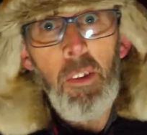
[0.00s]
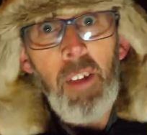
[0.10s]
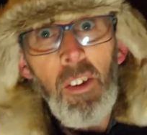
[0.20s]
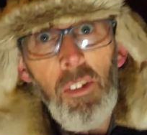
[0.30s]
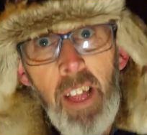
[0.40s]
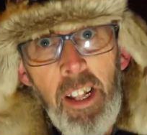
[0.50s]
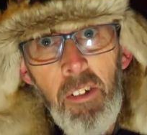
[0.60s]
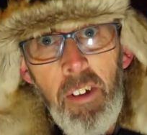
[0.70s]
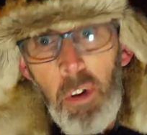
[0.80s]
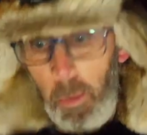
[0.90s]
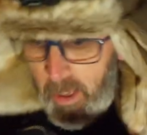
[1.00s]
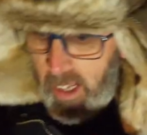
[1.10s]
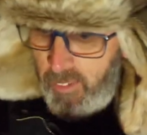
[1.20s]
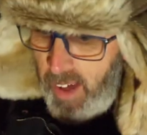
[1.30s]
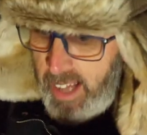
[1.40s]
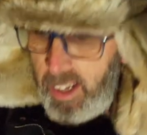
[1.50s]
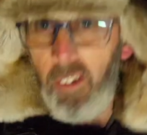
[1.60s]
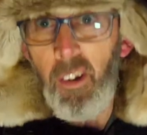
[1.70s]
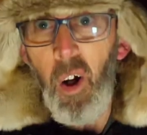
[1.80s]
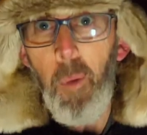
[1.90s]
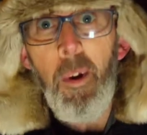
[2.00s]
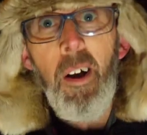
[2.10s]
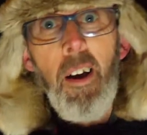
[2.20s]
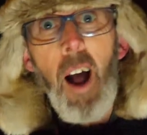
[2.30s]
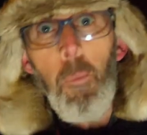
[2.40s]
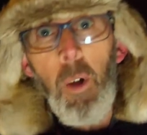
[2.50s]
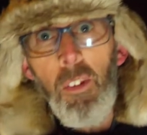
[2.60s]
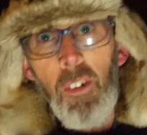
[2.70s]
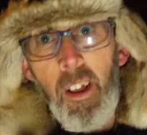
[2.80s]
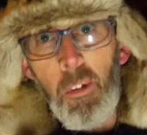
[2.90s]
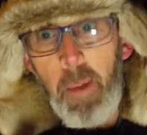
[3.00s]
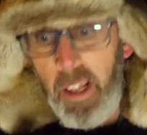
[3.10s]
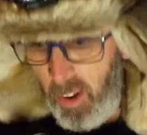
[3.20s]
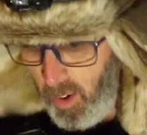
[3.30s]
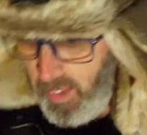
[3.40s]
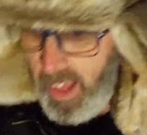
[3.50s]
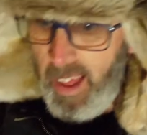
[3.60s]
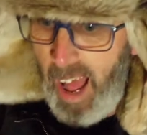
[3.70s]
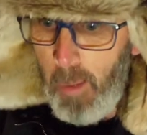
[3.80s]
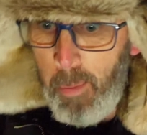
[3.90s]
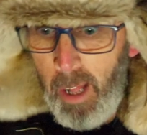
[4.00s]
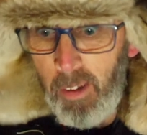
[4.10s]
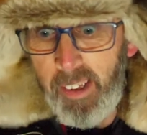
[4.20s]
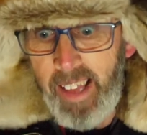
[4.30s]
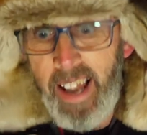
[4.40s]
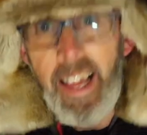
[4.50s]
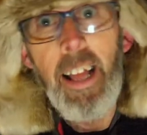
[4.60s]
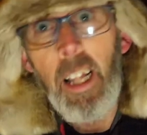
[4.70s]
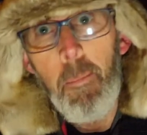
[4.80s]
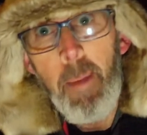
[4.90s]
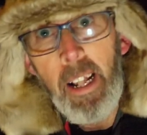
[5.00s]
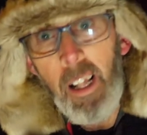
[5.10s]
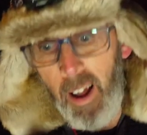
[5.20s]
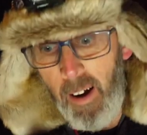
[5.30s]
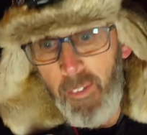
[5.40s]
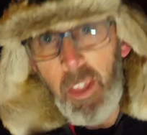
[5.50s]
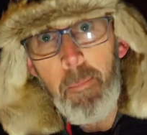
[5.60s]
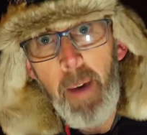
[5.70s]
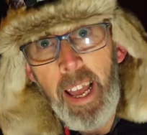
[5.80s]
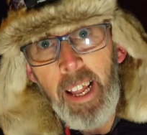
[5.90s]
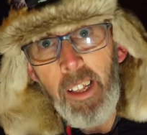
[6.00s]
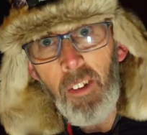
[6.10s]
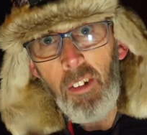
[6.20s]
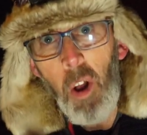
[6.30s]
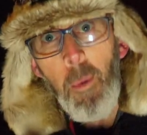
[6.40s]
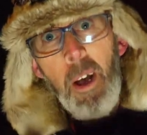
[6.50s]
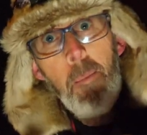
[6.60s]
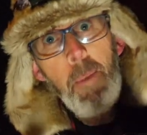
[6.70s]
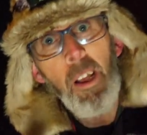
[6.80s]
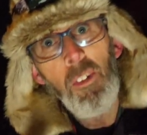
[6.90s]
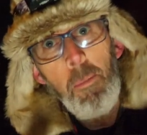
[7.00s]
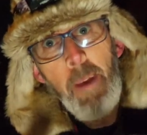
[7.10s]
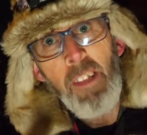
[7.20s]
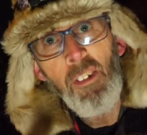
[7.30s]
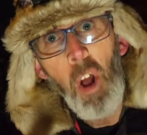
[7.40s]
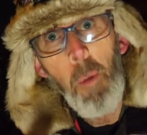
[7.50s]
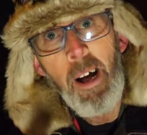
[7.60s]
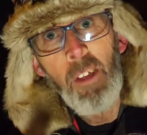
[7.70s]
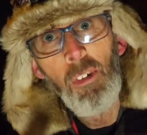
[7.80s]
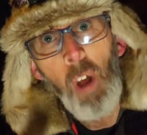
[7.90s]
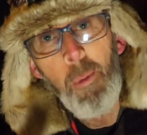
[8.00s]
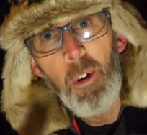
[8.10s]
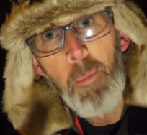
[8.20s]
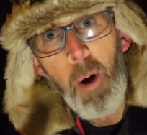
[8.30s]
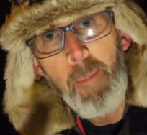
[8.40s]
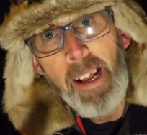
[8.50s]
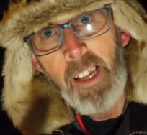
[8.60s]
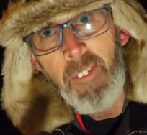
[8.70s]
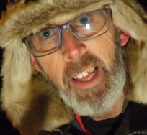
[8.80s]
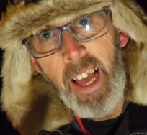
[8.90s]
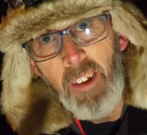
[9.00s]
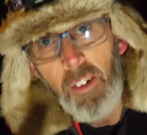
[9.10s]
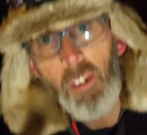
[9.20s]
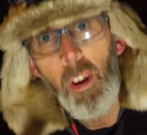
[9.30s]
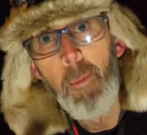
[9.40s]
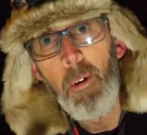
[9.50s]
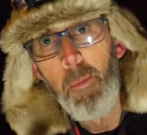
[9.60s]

is I'll centre it up in the finder scope, and once that's been done, I'll be able to get it in the middle of the main scope. Because the main scope has so much more magnification, so much